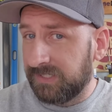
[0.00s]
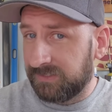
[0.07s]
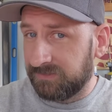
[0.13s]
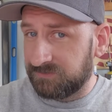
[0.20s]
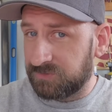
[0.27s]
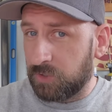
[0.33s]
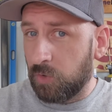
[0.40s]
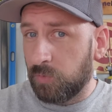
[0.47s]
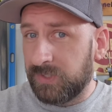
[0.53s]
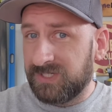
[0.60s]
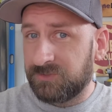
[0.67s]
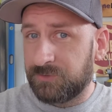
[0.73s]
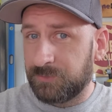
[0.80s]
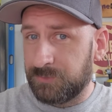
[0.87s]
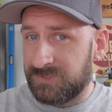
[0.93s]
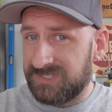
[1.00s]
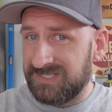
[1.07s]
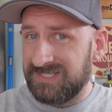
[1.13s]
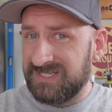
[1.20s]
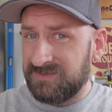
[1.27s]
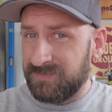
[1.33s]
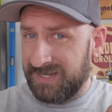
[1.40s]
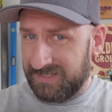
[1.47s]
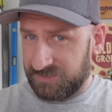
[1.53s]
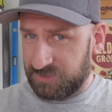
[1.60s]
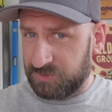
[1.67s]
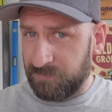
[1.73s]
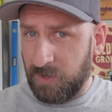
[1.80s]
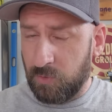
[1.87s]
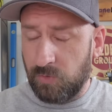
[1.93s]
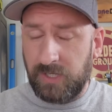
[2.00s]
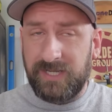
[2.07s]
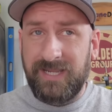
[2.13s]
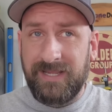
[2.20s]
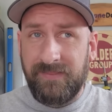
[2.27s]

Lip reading: it is going to steam and smoke,